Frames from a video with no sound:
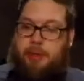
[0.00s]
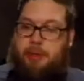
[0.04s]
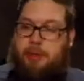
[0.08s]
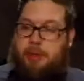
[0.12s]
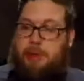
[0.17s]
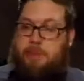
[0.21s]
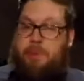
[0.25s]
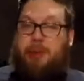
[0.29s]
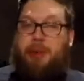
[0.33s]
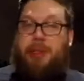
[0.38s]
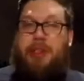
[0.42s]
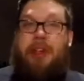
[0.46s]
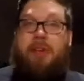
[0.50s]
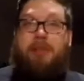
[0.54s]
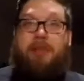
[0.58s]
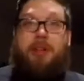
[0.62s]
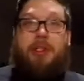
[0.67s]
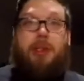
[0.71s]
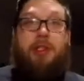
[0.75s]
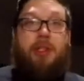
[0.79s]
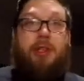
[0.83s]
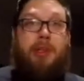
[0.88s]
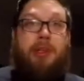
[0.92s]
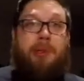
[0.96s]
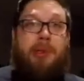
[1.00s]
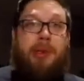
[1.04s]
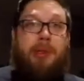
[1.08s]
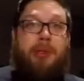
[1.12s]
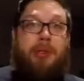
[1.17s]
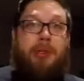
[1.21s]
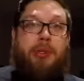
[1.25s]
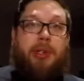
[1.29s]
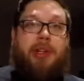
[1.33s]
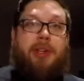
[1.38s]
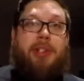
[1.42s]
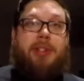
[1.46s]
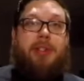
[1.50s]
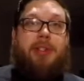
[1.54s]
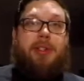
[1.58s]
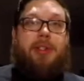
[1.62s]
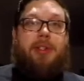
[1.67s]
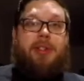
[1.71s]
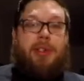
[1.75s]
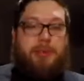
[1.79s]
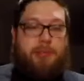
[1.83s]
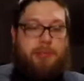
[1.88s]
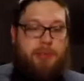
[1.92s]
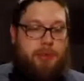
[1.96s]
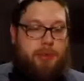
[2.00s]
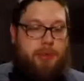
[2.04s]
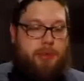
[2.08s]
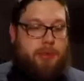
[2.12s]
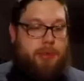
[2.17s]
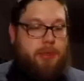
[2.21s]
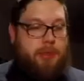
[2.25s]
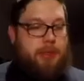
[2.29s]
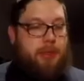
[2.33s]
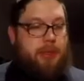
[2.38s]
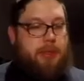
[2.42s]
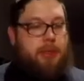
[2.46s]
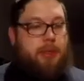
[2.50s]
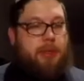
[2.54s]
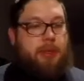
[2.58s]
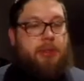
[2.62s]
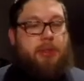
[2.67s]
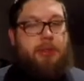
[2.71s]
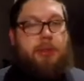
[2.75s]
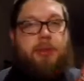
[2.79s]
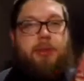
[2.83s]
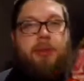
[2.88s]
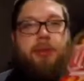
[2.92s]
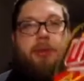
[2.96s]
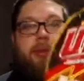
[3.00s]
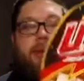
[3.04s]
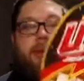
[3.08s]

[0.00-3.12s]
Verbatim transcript: They both have the turbo drain system. So you